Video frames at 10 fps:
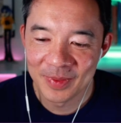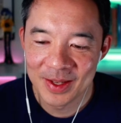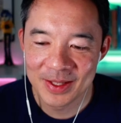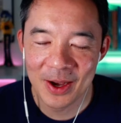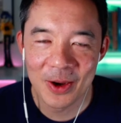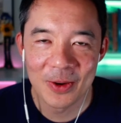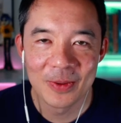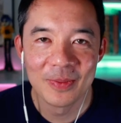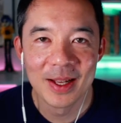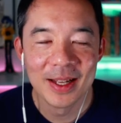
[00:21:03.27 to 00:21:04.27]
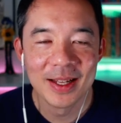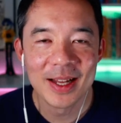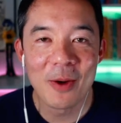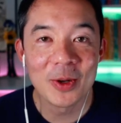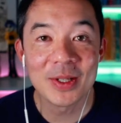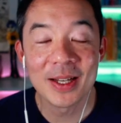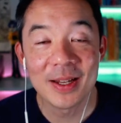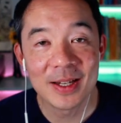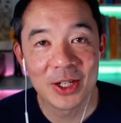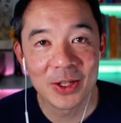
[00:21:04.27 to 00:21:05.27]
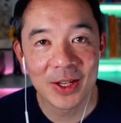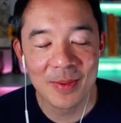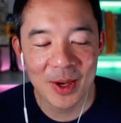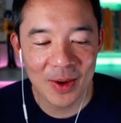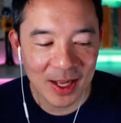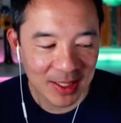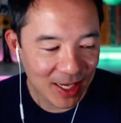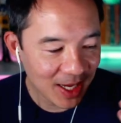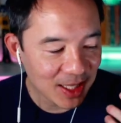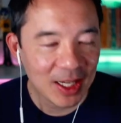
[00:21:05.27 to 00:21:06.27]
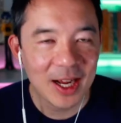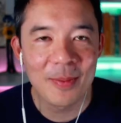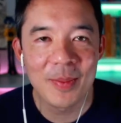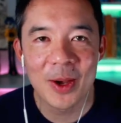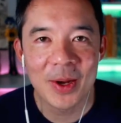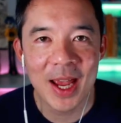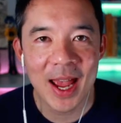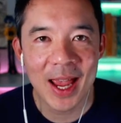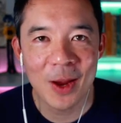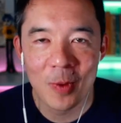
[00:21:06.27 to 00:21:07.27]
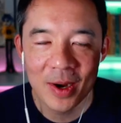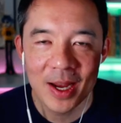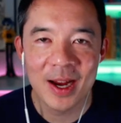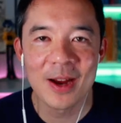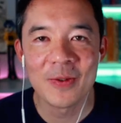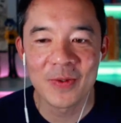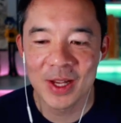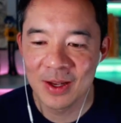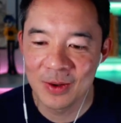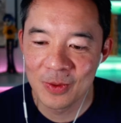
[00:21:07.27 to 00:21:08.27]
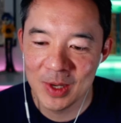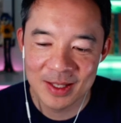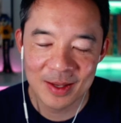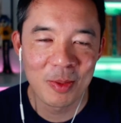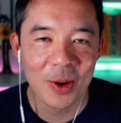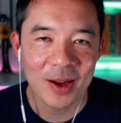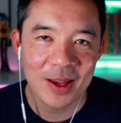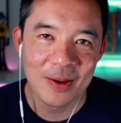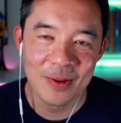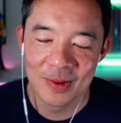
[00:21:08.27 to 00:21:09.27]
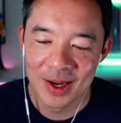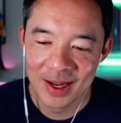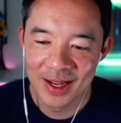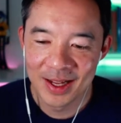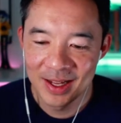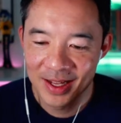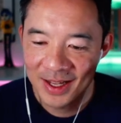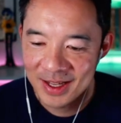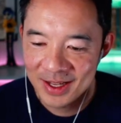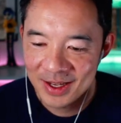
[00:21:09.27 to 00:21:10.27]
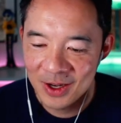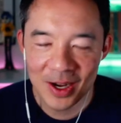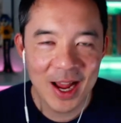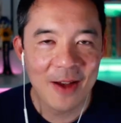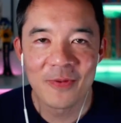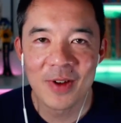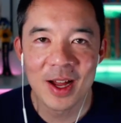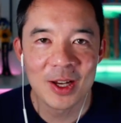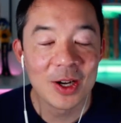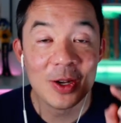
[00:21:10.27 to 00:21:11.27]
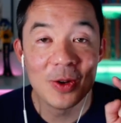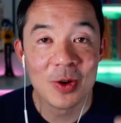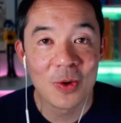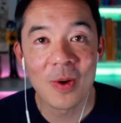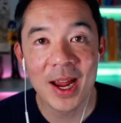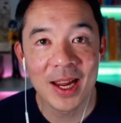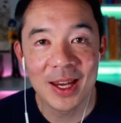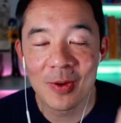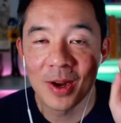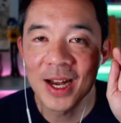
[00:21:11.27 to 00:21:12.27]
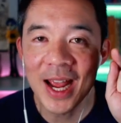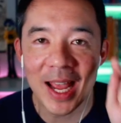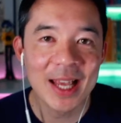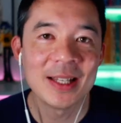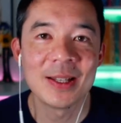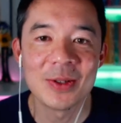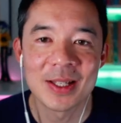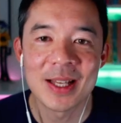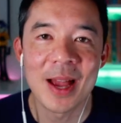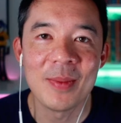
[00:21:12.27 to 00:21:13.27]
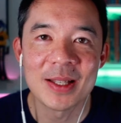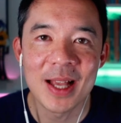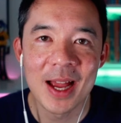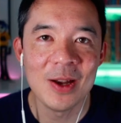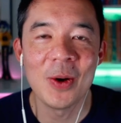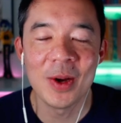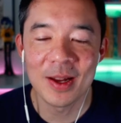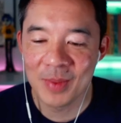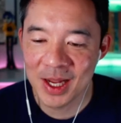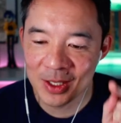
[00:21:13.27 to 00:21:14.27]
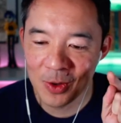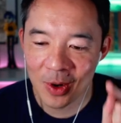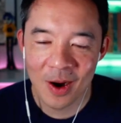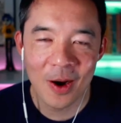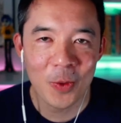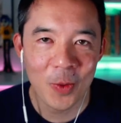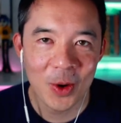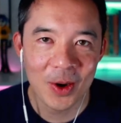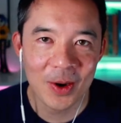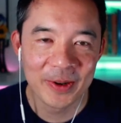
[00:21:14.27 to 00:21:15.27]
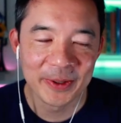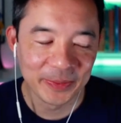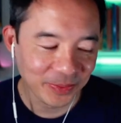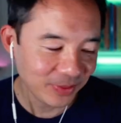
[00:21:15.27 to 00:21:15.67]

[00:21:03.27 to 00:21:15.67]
So I won't tell you to chill, emo. I'll say it's going to be okay. We're here for you. We support you. You're going to have fun. You're going to do great. You are going to ace those assignments. I know it because you are a hard worker.